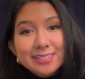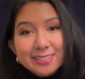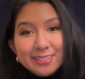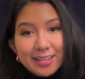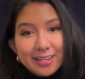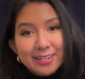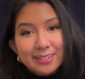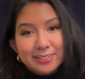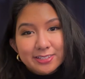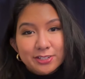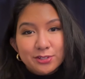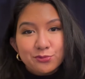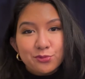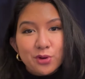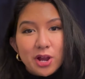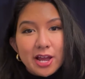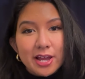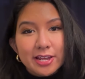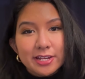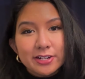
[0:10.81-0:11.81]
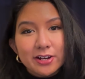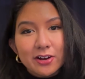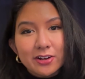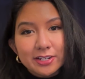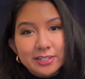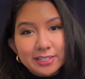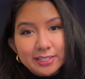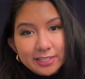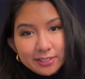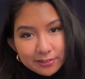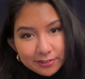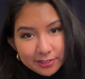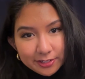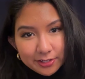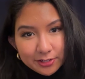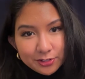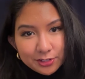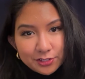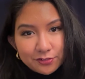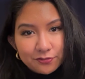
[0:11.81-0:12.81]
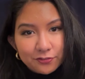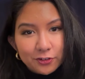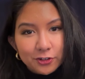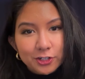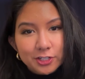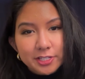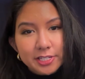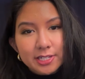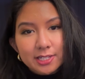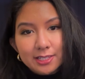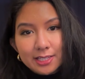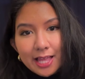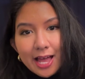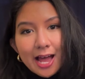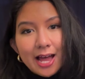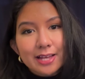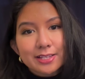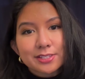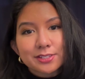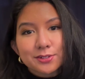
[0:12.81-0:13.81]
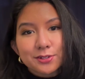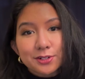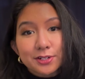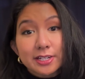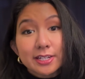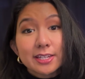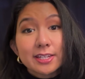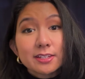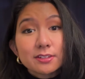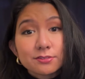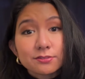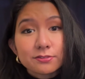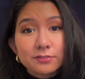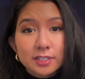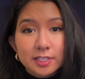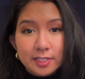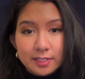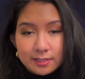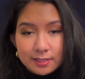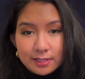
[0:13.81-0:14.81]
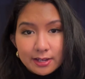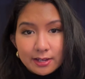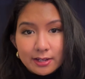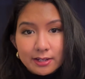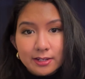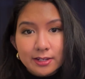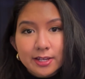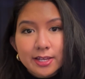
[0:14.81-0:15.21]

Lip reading: like to ride on Iryo's first class or Infinita